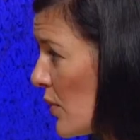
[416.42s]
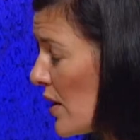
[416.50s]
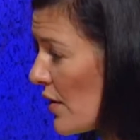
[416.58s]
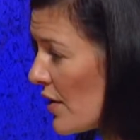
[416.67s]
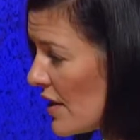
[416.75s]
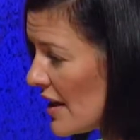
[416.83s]

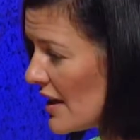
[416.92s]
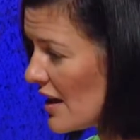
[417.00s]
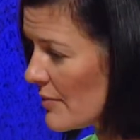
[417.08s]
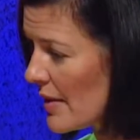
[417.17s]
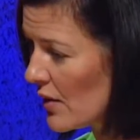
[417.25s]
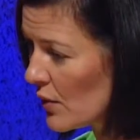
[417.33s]
are thinking
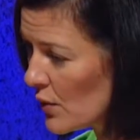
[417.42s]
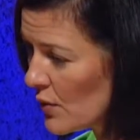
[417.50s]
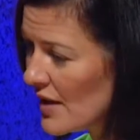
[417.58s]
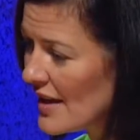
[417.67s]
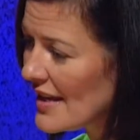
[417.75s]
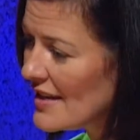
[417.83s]
about who
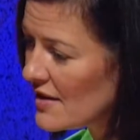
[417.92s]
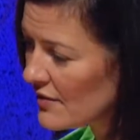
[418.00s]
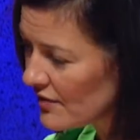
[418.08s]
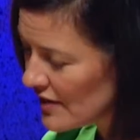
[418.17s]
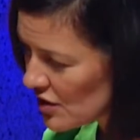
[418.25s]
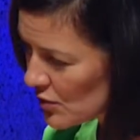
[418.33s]
the
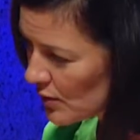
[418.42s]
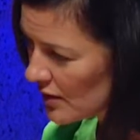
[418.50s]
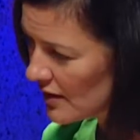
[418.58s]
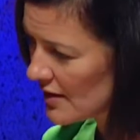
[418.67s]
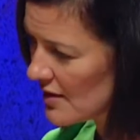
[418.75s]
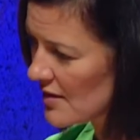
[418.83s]
individual
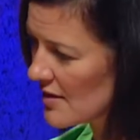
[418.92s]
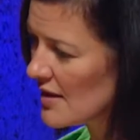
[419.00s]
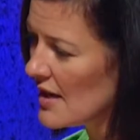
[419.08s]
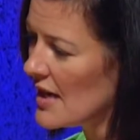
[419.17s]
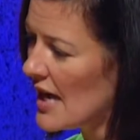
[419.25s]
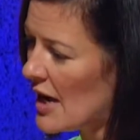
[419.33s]
is
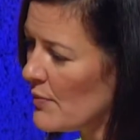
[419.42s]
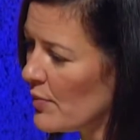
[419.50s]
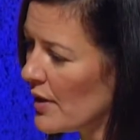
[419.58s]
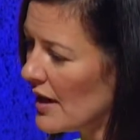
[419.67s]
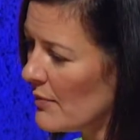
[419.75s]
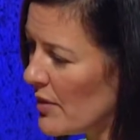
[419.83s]
and
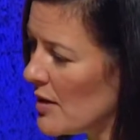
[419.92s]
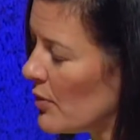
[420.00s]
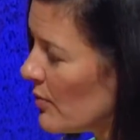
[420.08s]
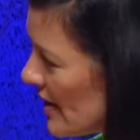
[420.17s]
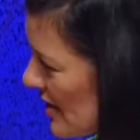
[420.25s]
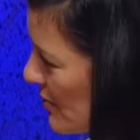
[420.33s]
bringing
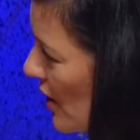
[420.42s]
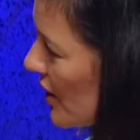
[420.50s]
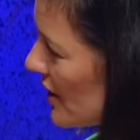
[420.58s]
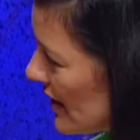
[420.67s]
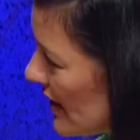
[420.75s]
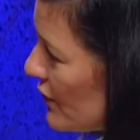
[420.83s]
people-based
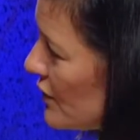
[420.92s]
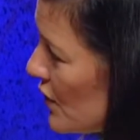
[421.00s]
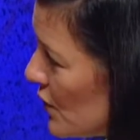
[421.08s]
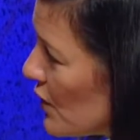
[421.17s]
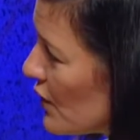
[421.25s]
marketing to the